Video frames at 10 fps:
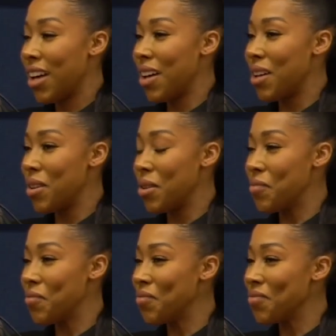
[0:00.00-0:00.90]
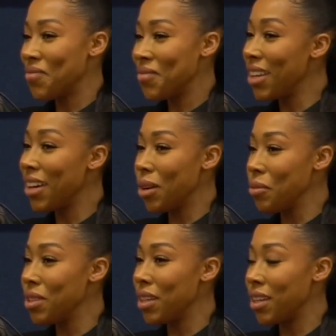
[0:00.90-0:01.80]
I
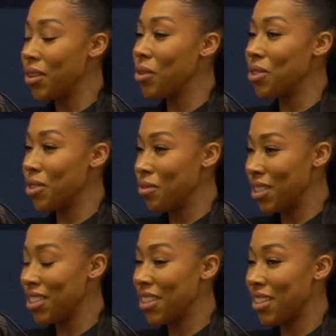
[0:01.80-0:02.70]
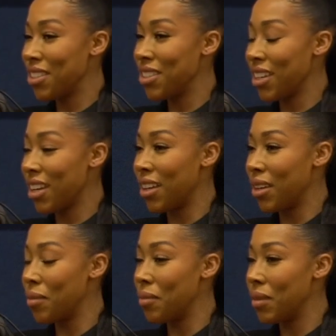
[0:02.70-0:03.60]
would say constant research.
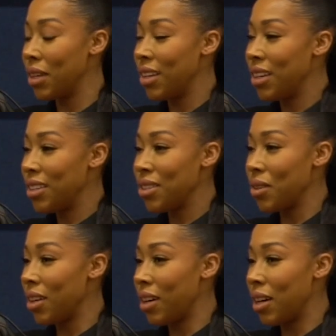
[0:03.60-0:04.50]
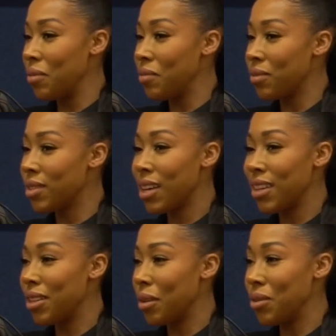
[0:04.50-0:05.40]
I'm
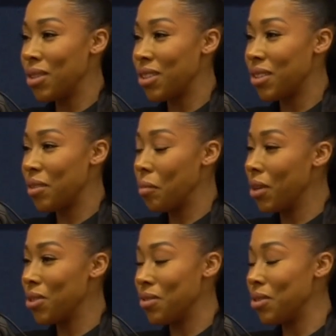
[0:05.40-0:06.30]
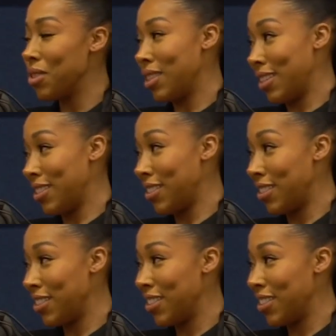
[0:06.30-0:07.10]
signed up to a bunch of newsletters.